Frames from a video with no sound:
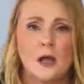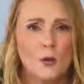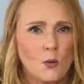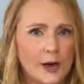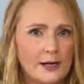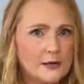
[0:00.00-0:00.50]

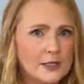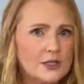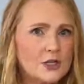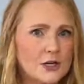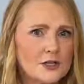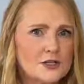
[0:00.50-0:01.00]
Why do they
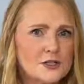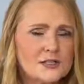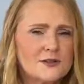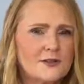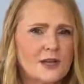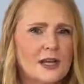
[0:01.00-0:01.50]
charge
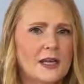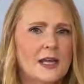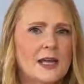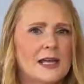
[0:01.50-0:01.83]
this fee?